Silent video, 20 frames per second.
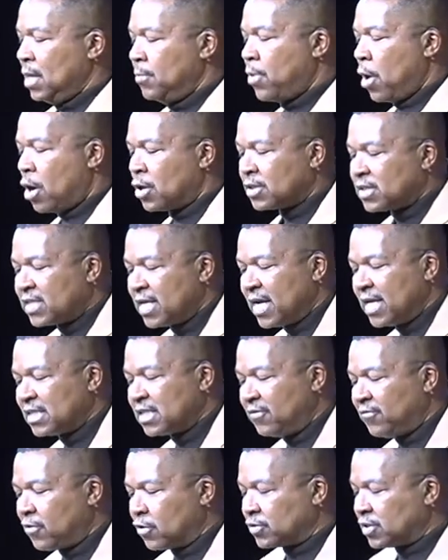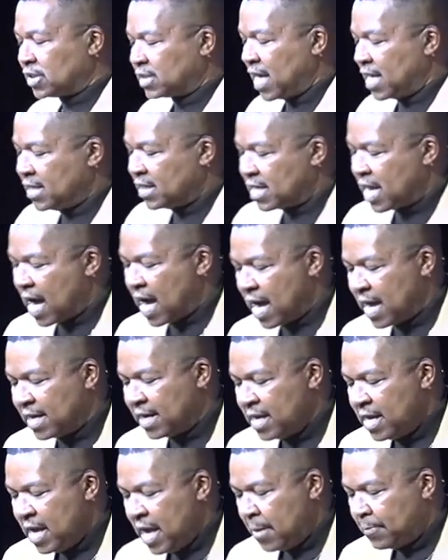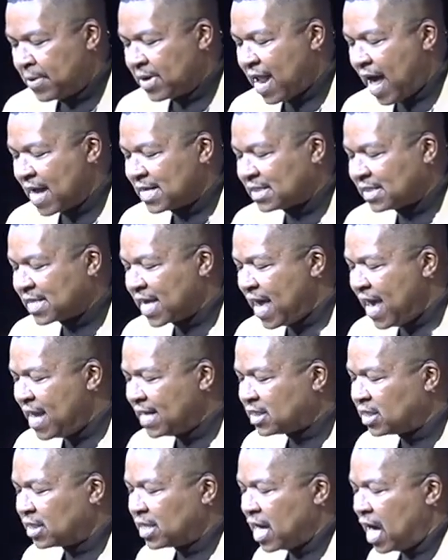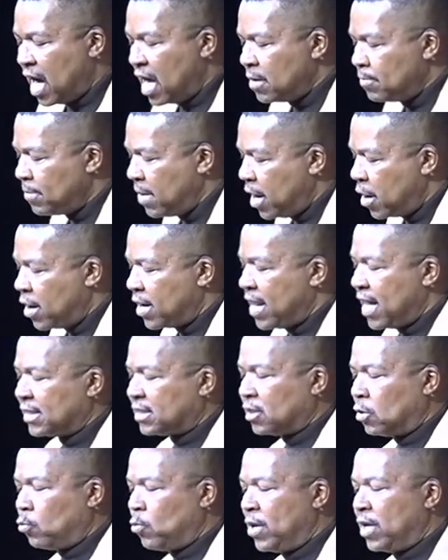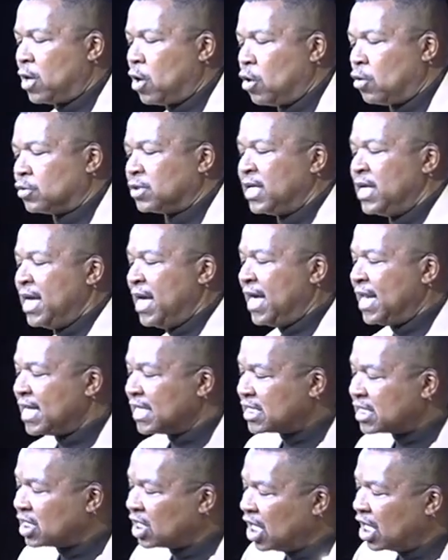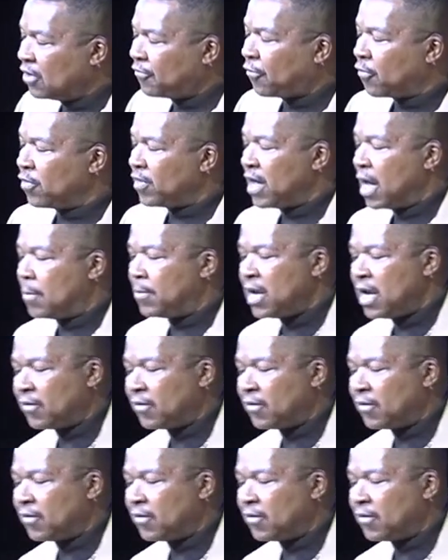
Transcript: Paul says in verses 8 and 9, but I say to the unmarried and to the widows, it is good for them